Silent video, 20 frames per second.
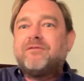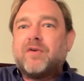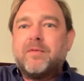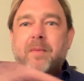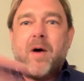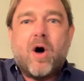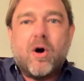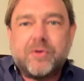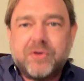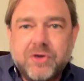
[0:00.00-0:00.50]

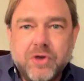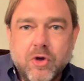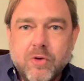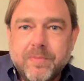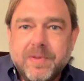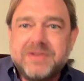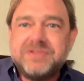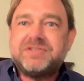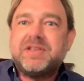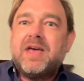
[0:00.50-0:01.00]
from all
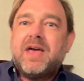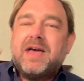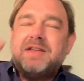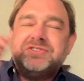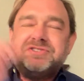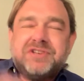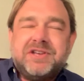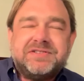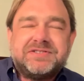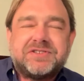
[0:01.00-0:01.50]
humans,
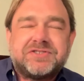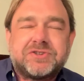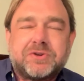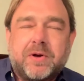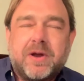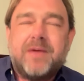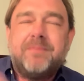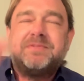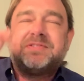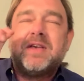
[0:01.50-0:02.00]
and Jesus
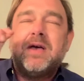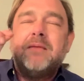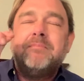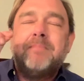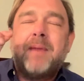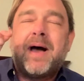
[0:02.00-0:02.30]
screams,